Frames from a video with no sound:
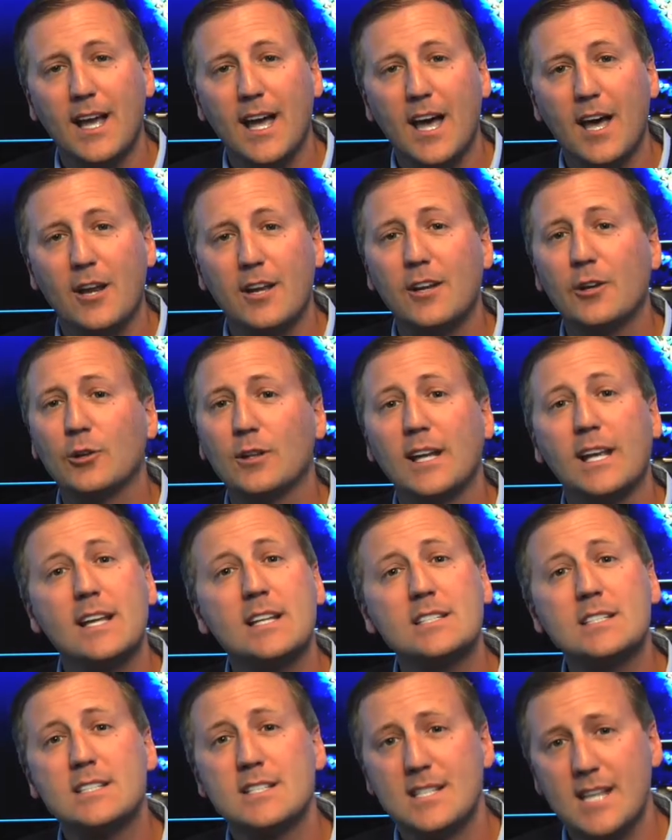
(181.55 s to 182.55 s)
and nearly
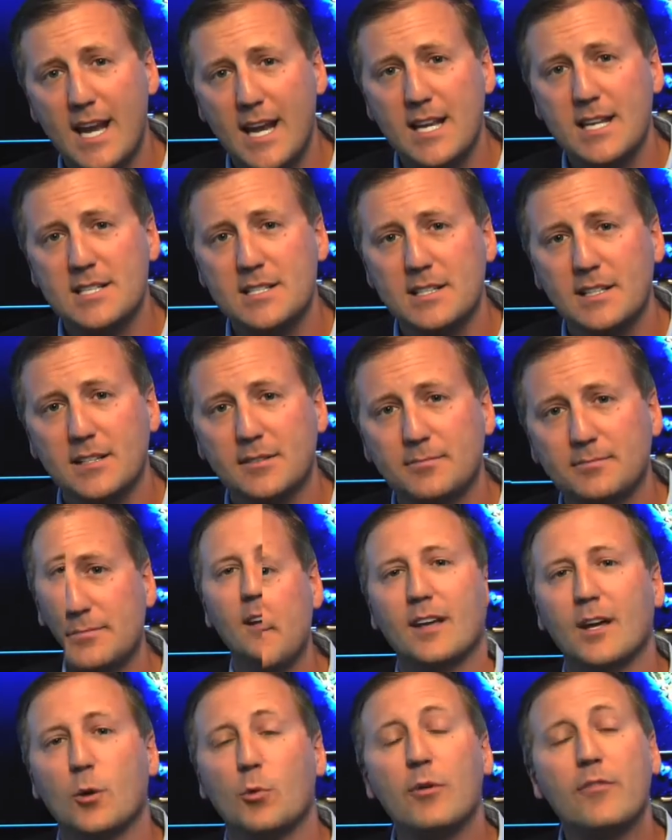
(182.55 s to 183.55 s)
instantaneously.
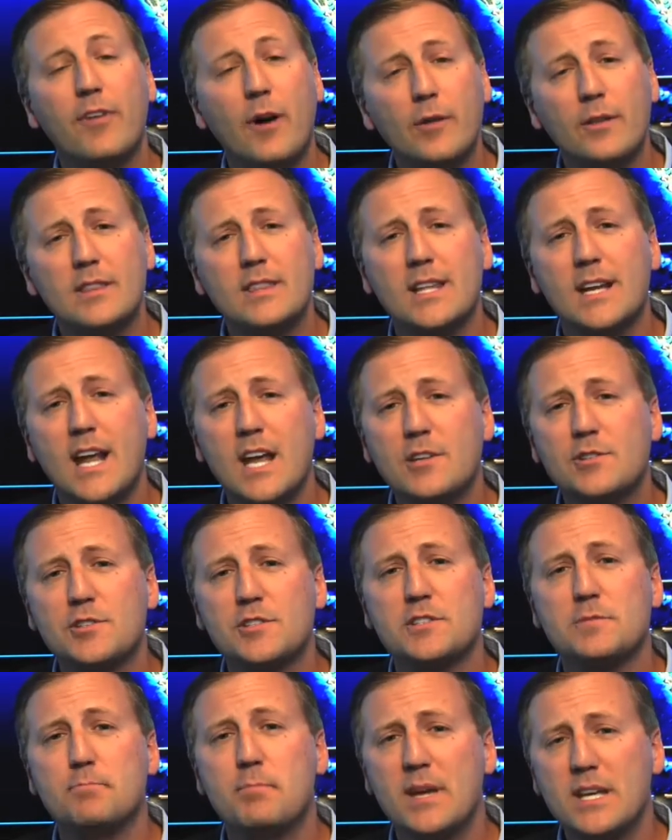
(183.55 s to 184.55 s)
We found that the
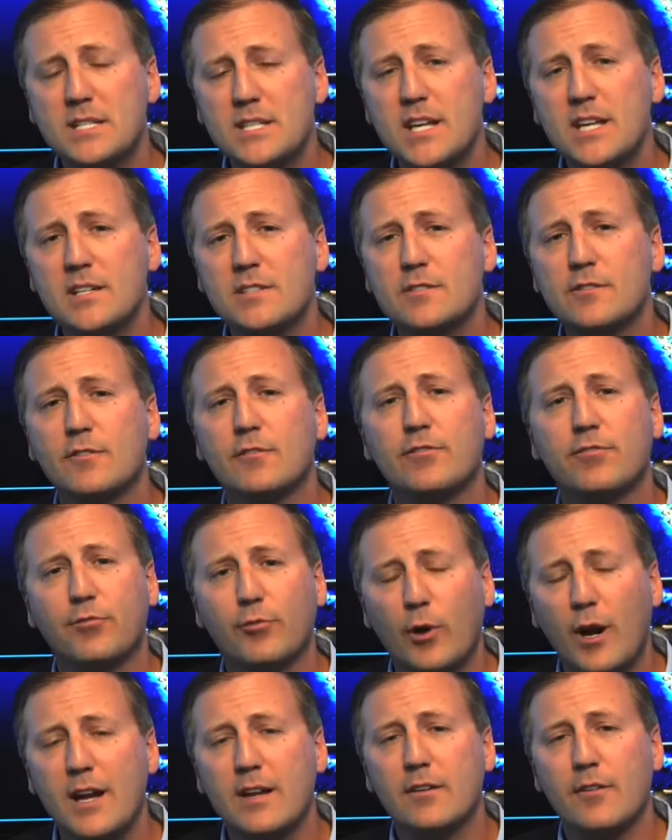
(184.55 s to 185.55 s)
nation's busiest
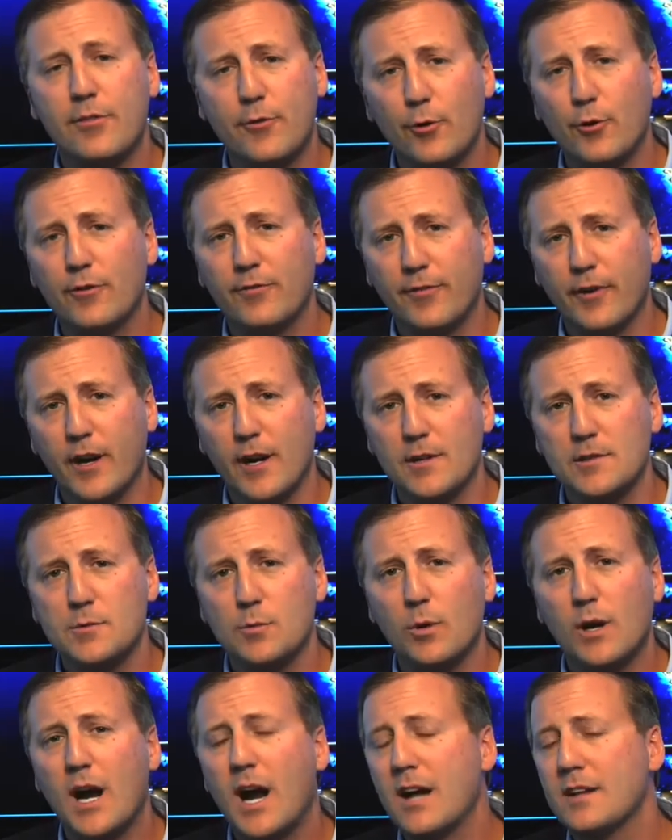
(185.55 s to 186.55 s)
freight thoroughfares
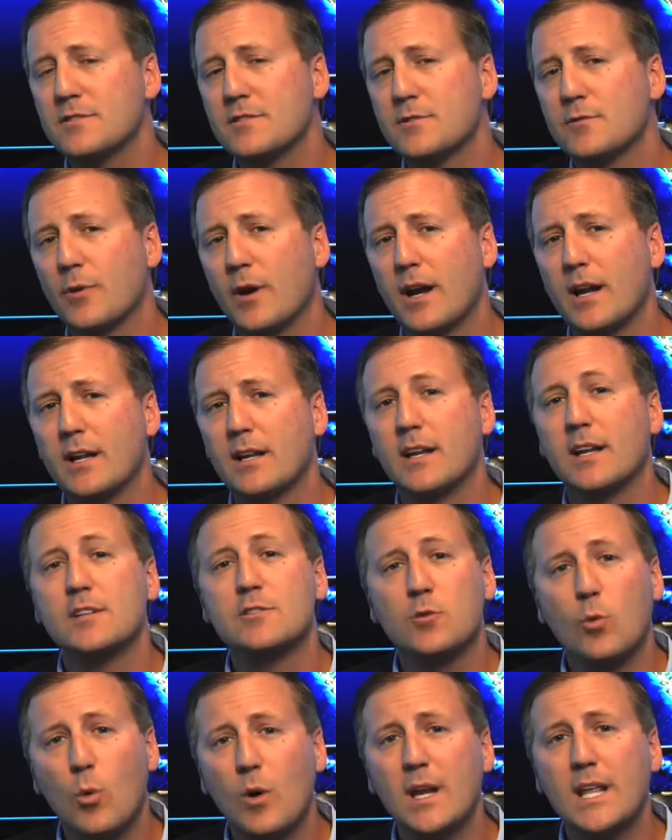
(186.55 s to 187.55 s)
were concentrated in
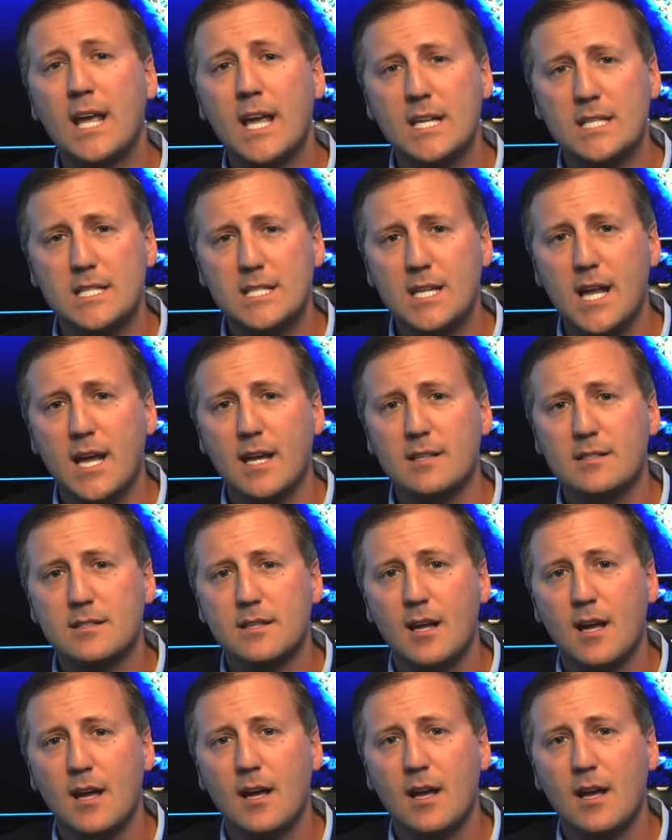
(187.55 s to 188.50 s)
28 states.